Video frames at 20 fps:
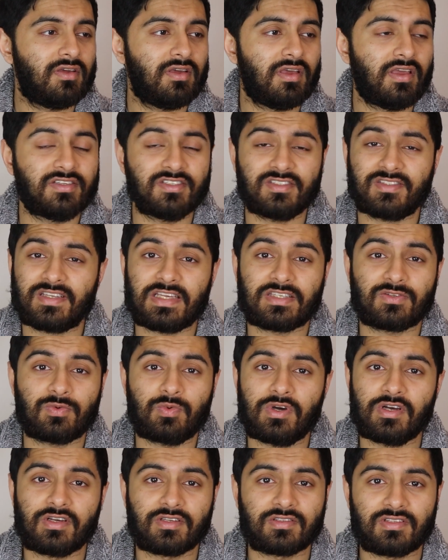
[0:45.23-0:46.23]
It just gets
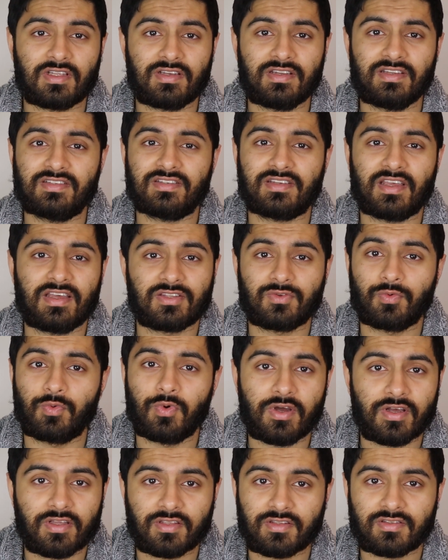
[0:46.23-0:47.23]
worse. The list gets
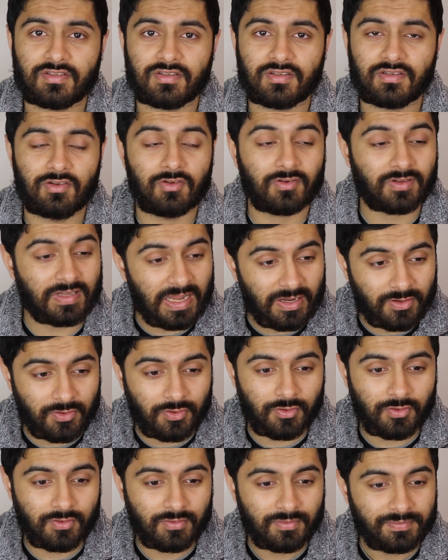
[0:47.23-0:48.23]
worse.
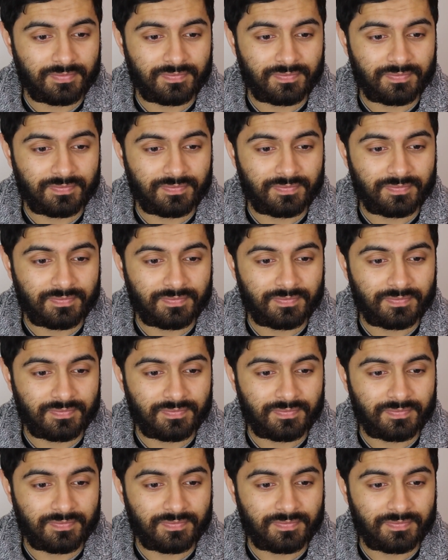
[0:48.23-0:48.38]
Lukaku.